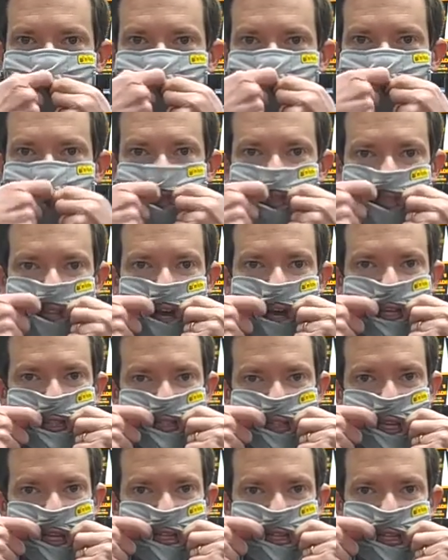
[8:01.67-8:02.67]
the sides
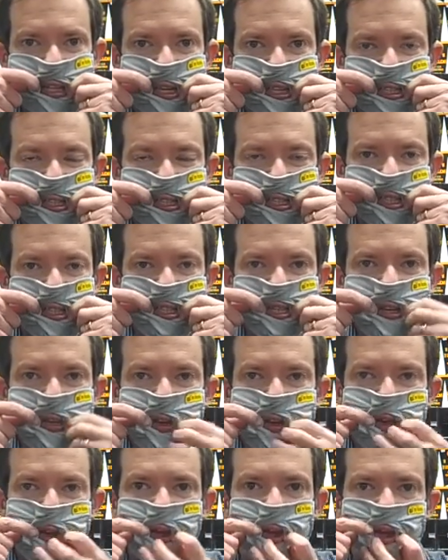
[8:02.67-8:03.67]
like this
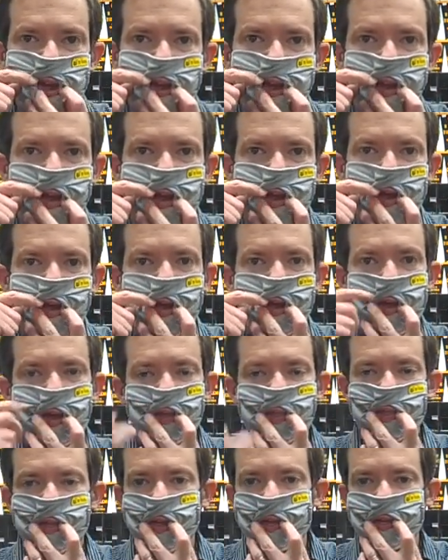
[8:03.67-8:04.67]

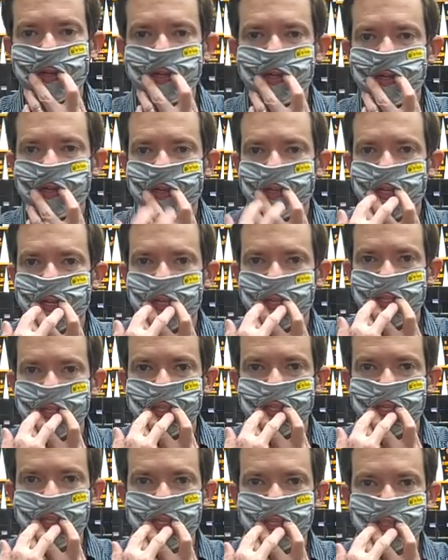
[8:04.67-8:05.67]
and then getting
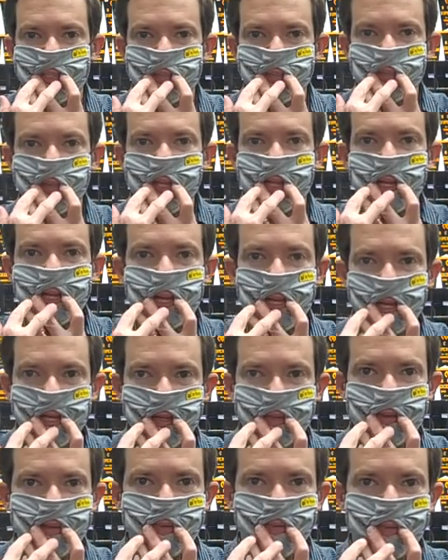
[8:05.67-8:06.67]
the instrument in
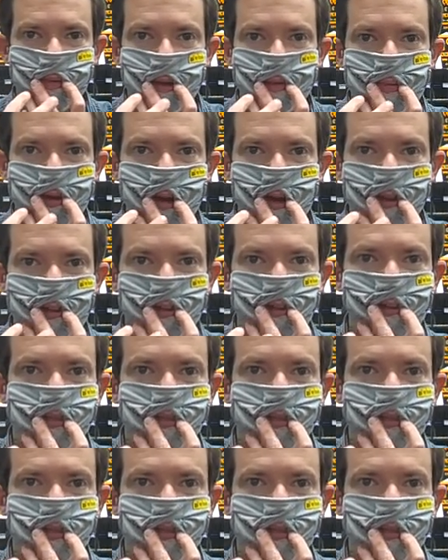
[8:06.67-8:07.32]
my mouth.